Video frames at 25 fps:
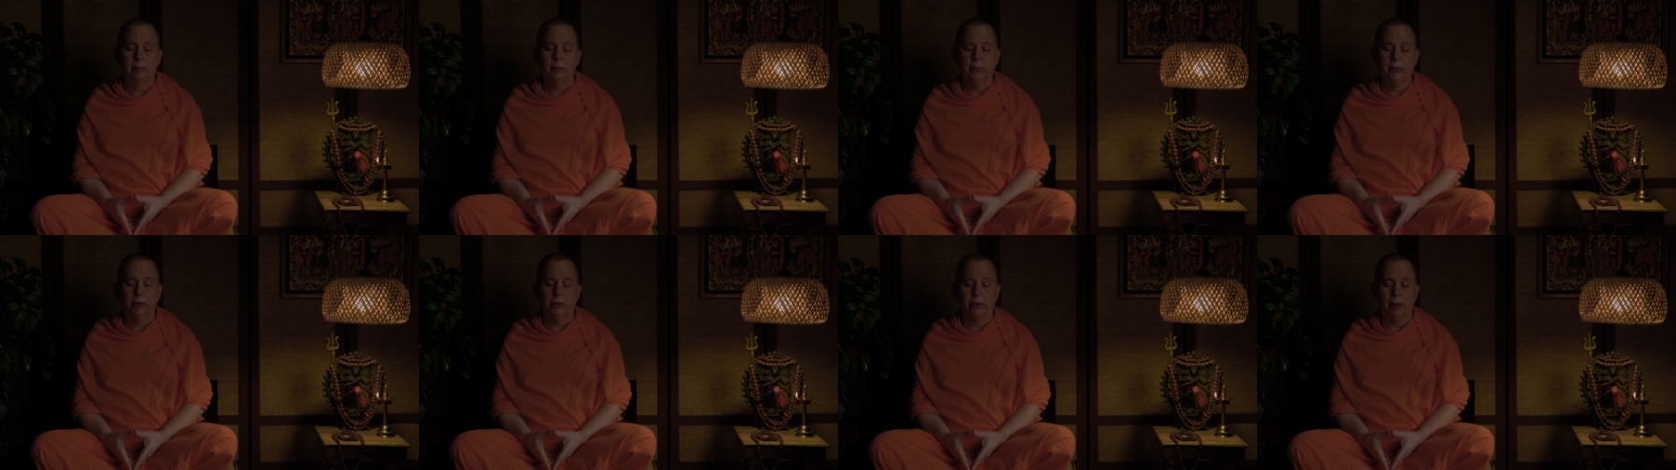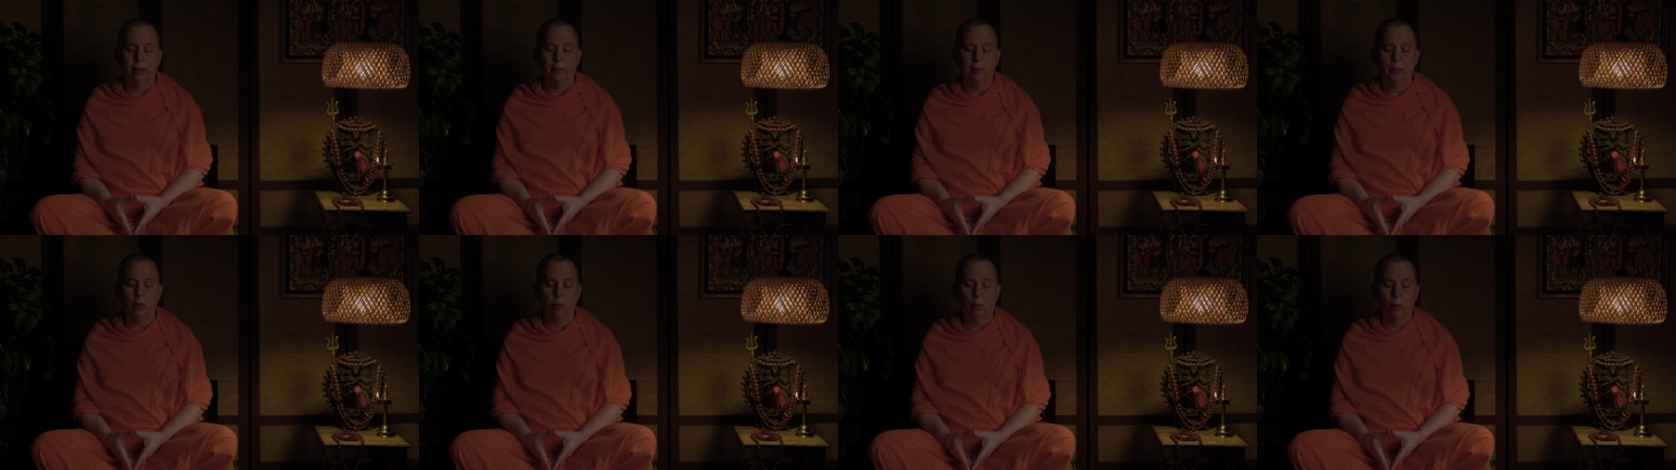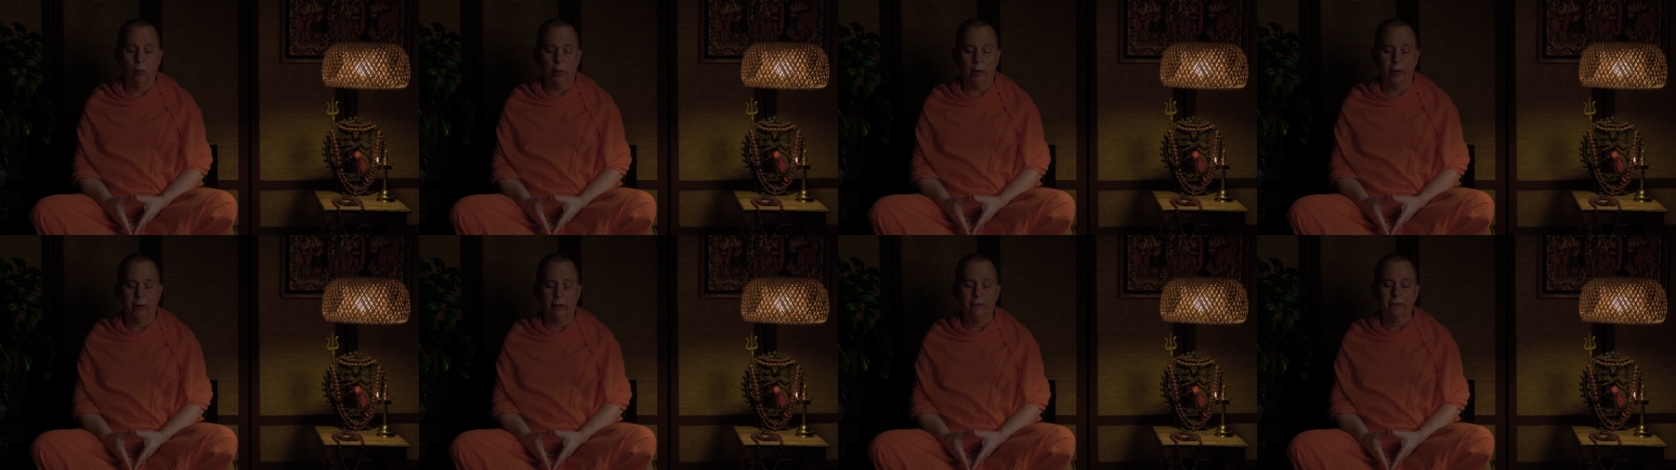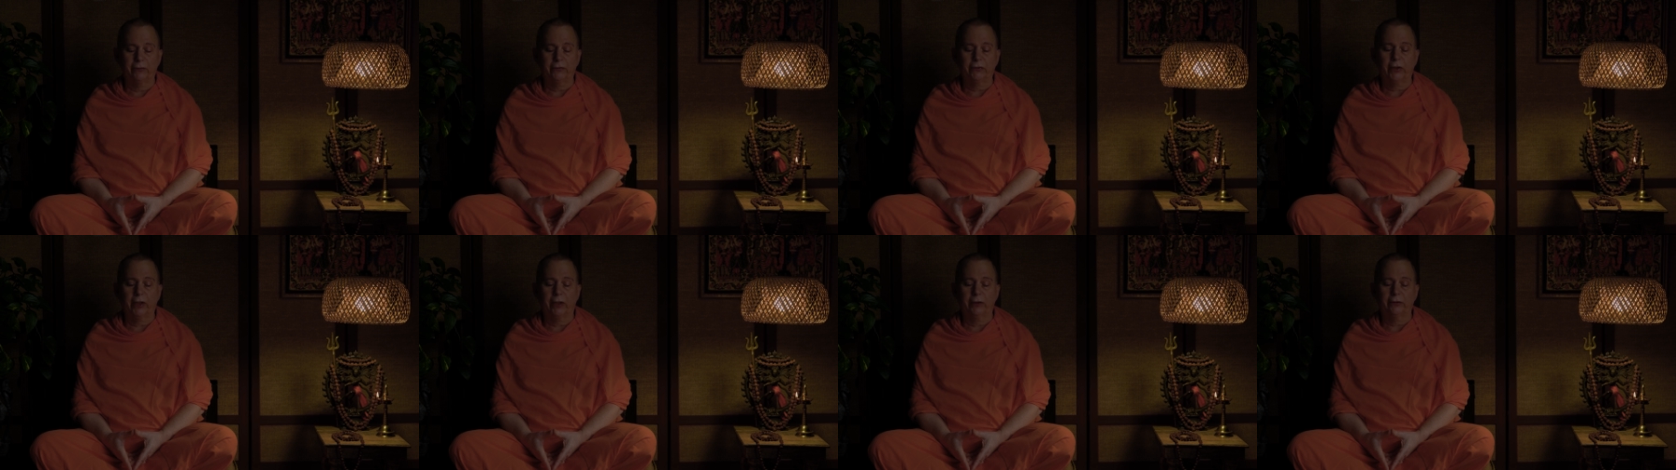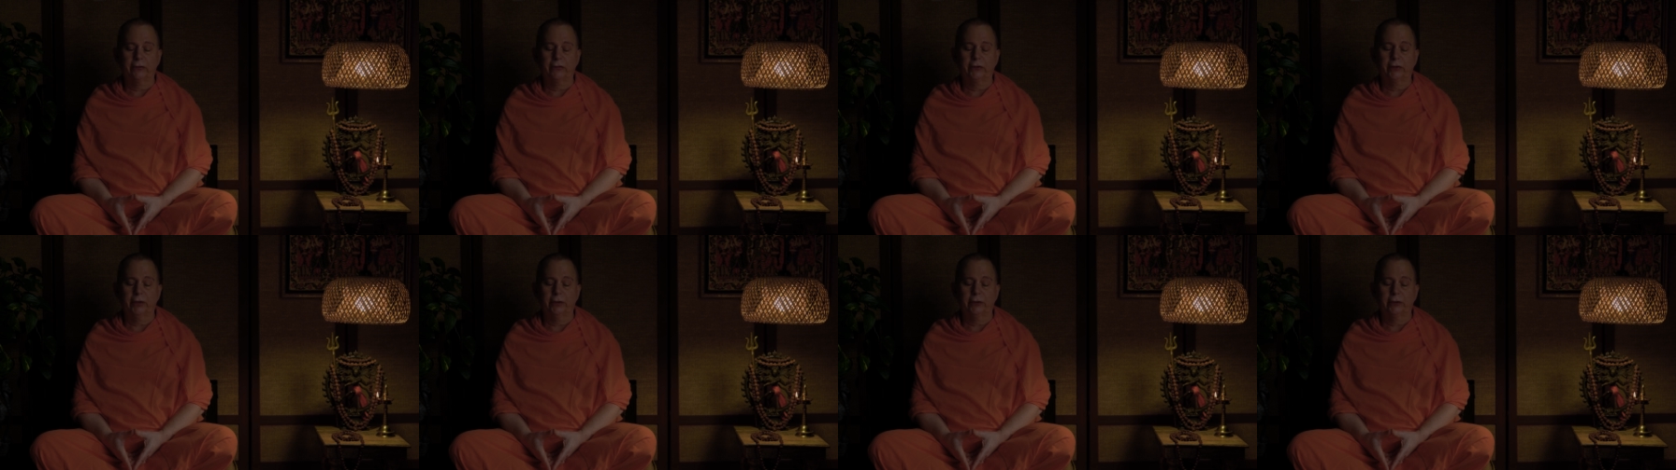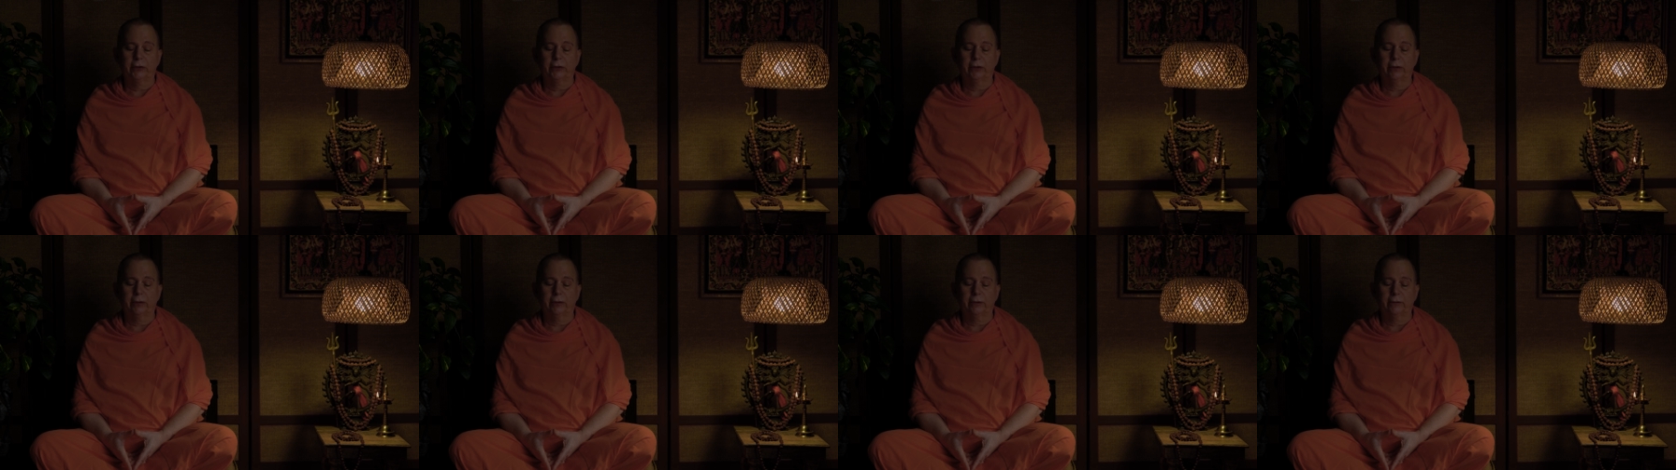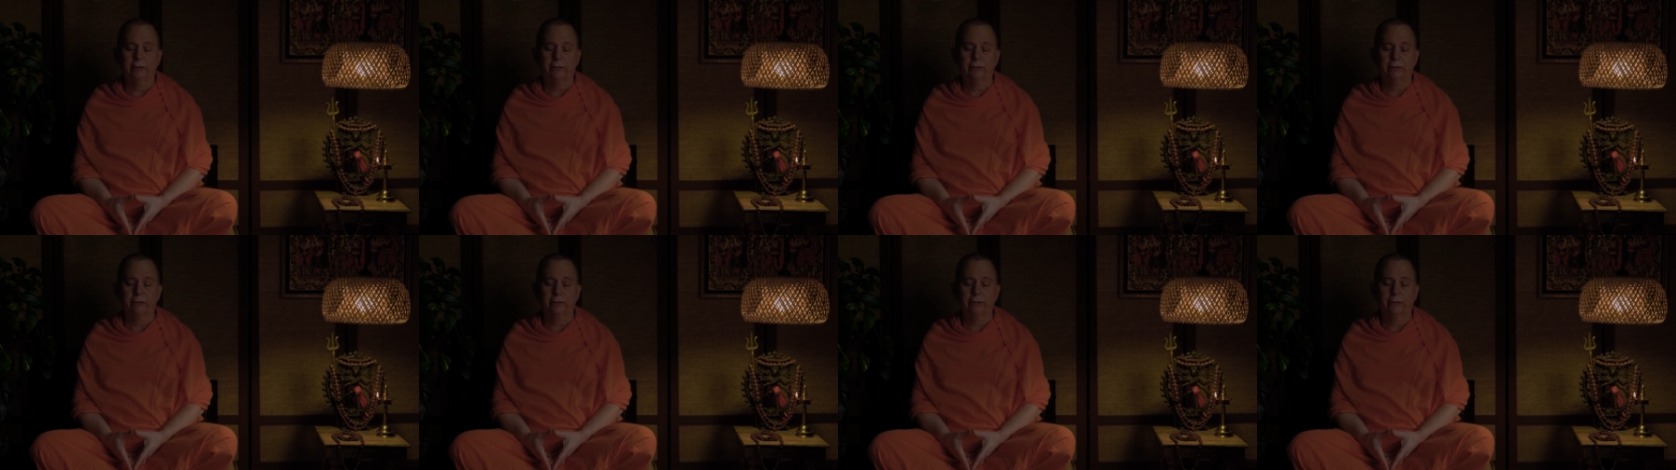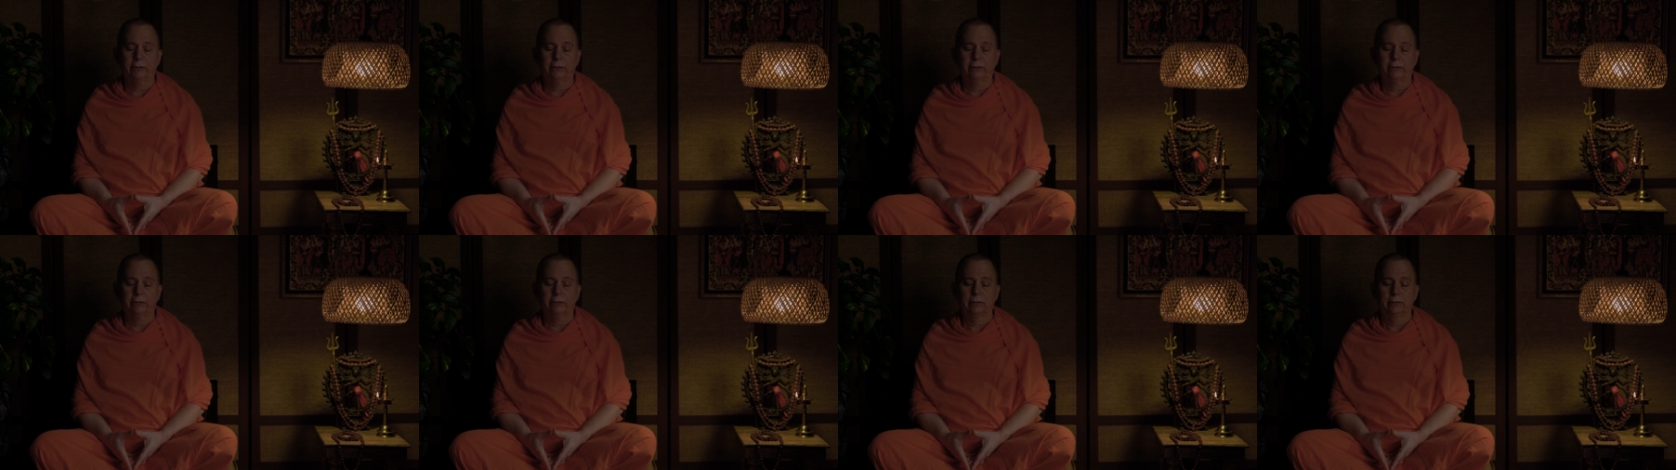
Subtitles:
Become aware of sensations